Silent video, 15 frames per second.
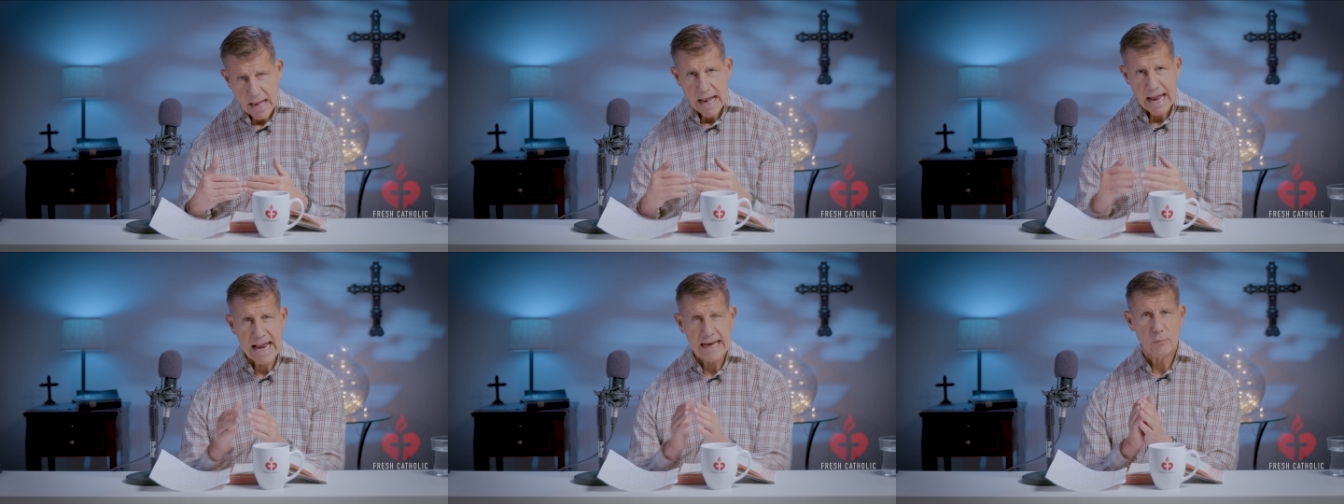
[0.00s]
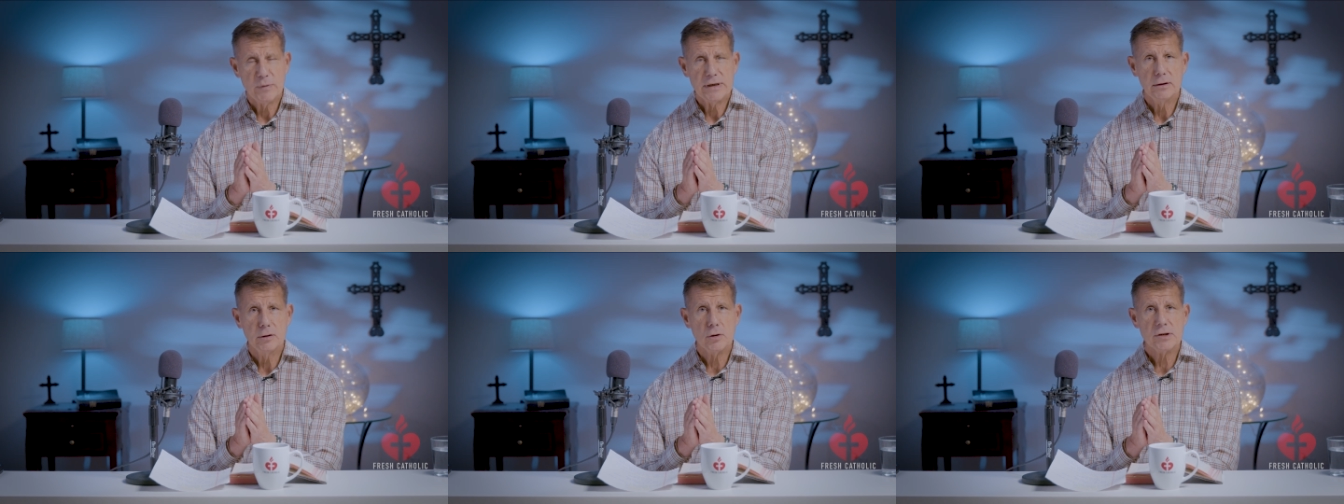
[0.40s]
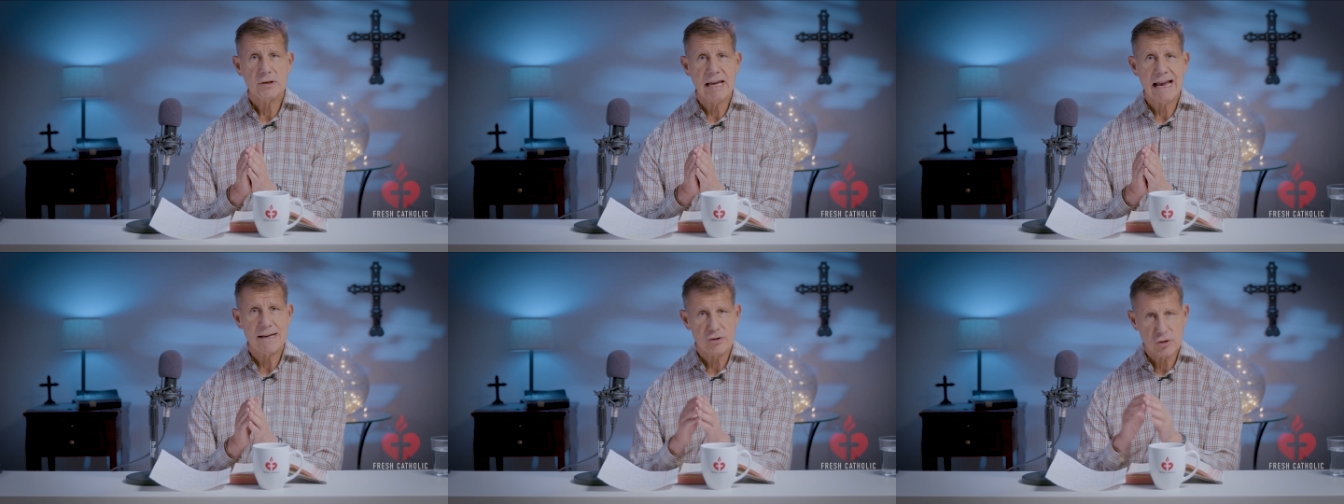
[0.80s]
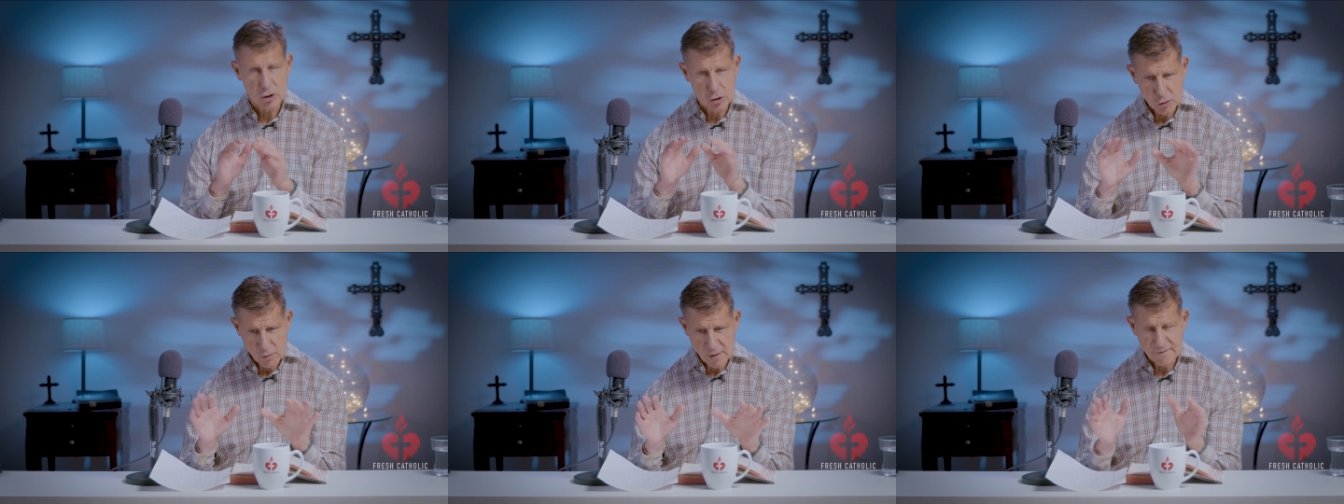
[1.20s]
and we looked at
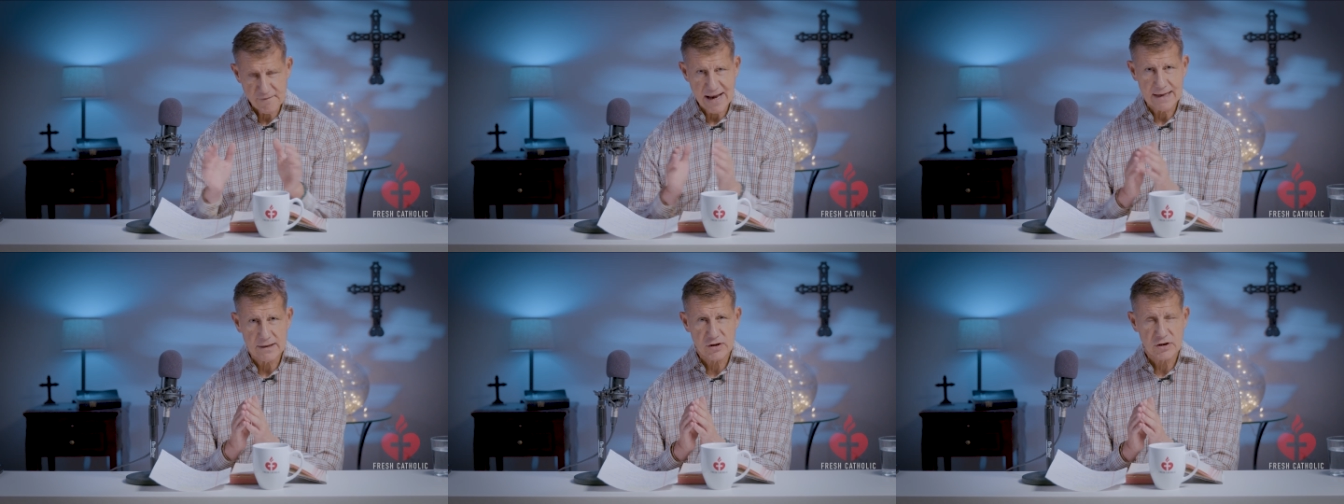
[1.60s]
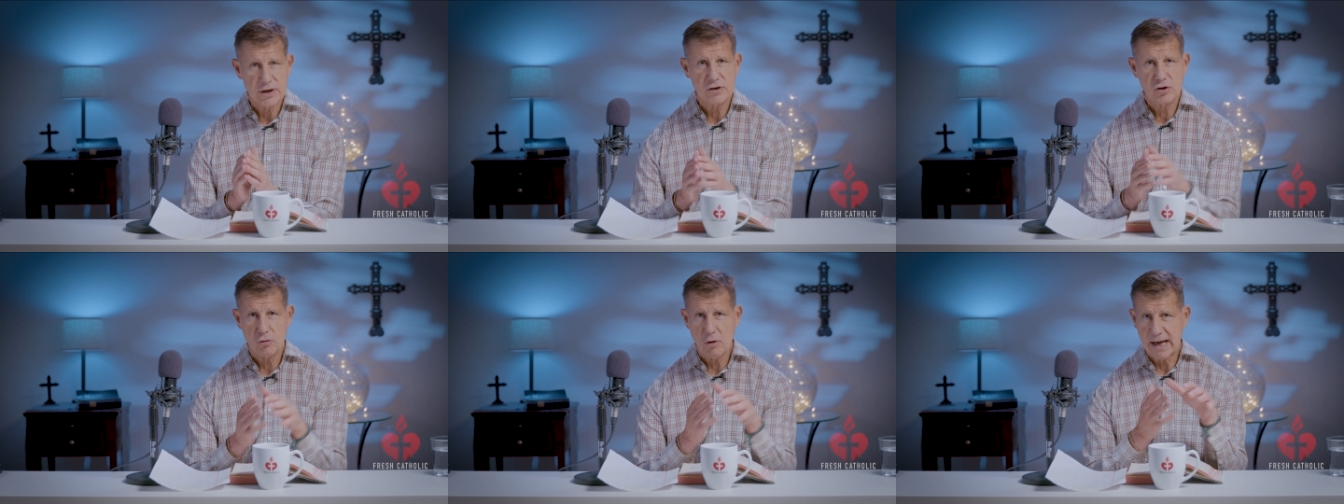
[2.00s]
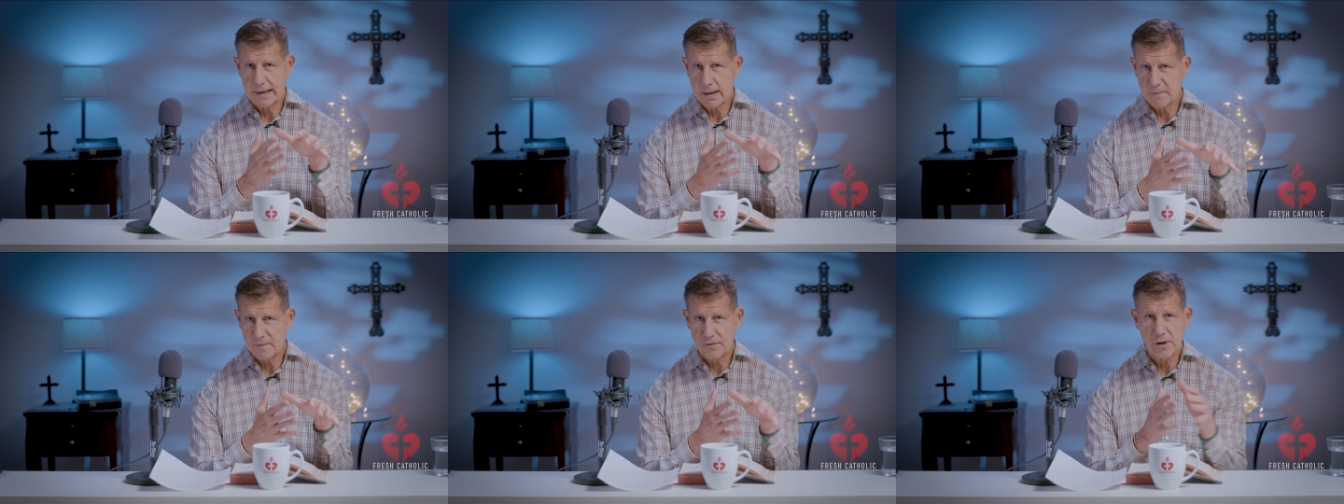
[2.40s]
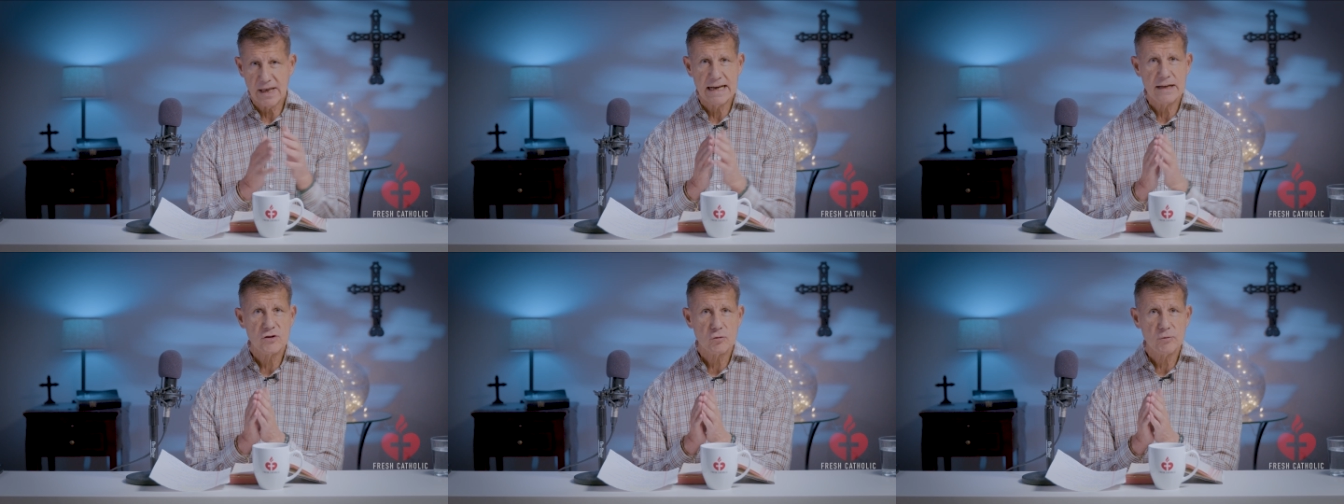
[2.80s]
2 events, the triumphal
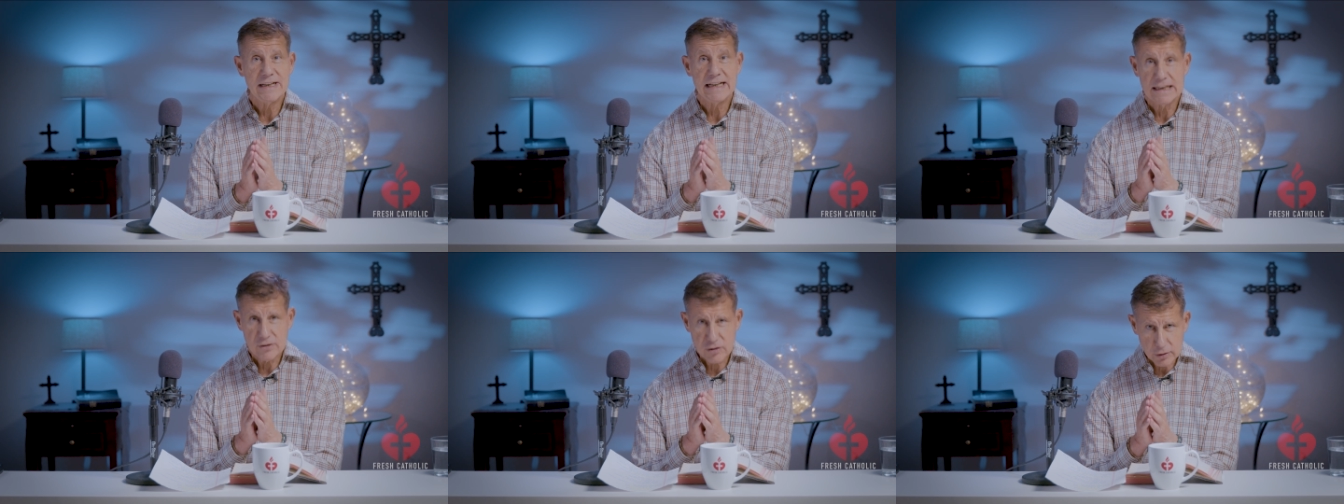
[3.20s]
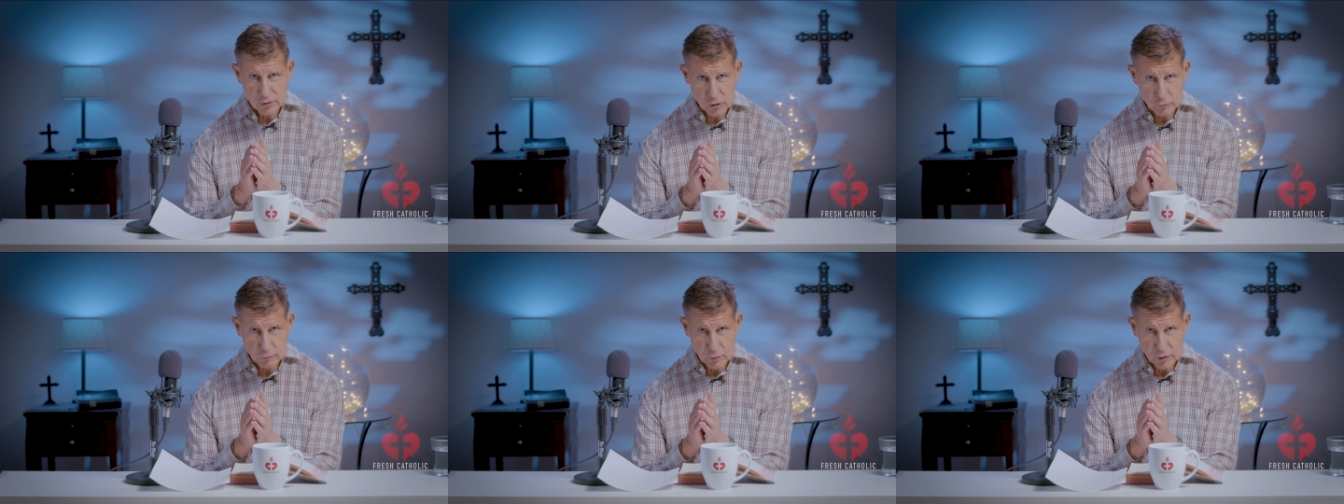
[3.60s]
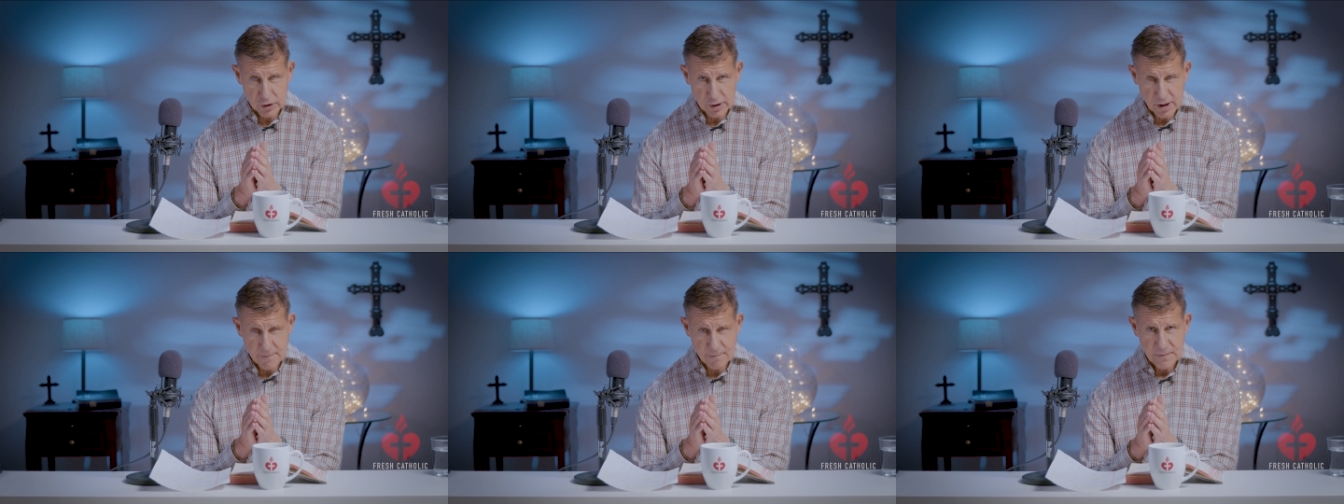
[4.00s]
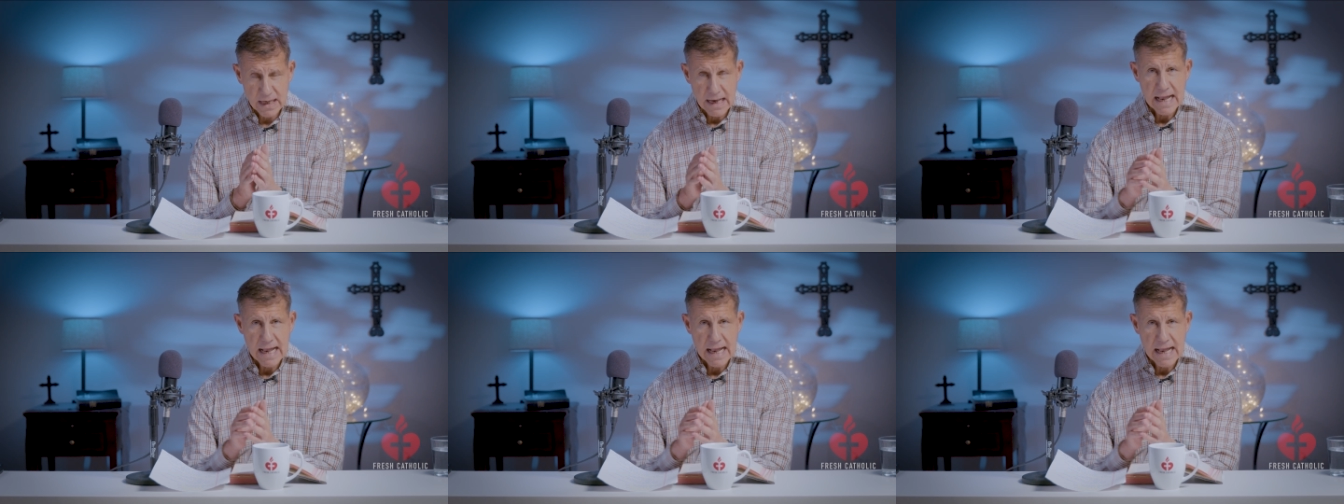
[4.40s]
entry into Jerusalem,